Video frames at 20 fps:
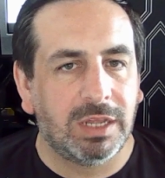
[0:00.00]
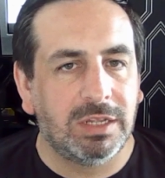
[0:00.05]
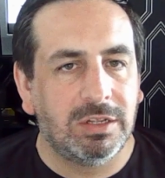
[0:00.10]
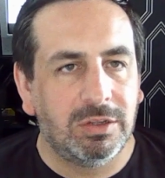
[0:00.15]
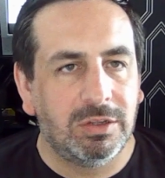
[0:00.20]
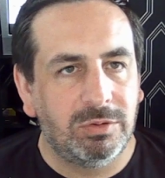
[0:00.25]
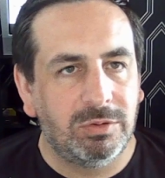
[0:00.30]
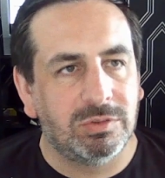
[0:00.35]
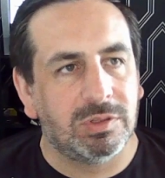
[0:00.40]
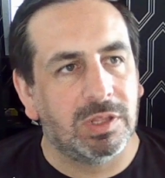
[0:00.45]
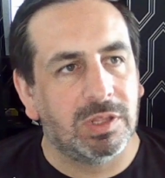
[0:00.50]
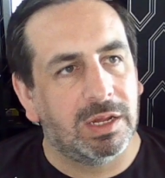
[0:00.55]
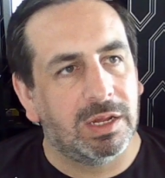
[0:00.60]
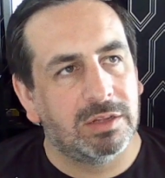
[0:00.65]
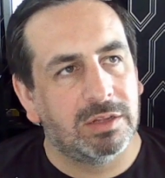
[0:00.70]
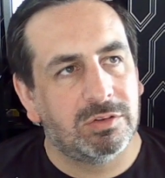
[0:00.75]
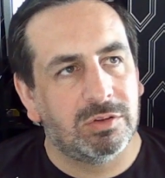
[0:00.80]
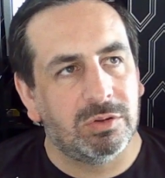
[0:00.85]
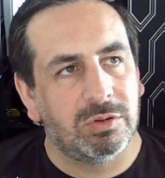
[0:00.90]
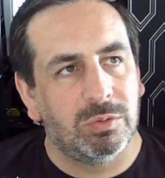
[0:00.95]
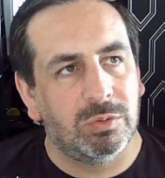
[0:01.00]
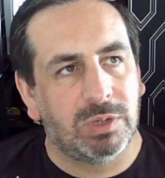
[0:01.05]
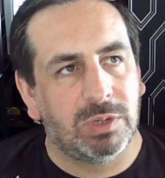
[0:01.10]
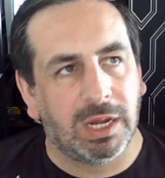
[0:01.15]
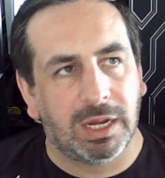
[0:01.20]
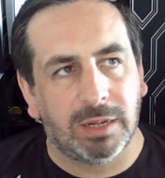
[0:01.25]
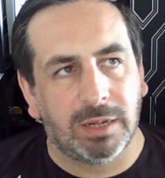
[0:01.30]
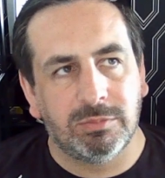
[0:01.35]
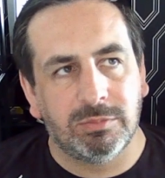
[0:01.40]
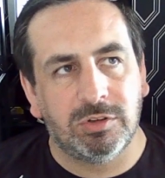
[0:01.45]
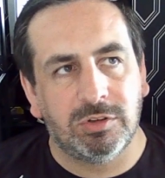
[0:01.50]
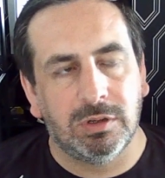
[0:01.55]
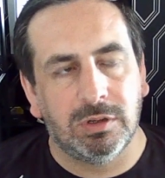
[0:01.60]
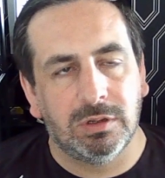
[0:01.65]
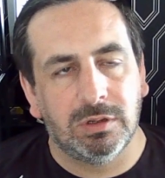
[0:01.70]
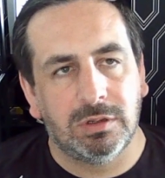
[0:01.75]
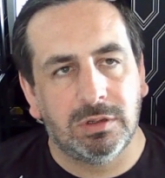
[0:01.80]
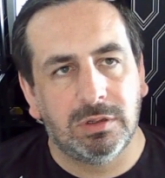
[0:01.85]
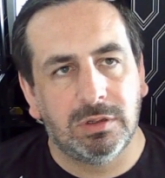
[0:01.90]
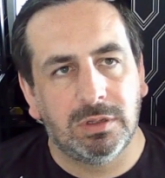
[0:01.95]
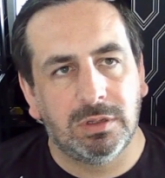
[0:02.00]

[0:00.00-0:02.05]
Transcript: use that to capture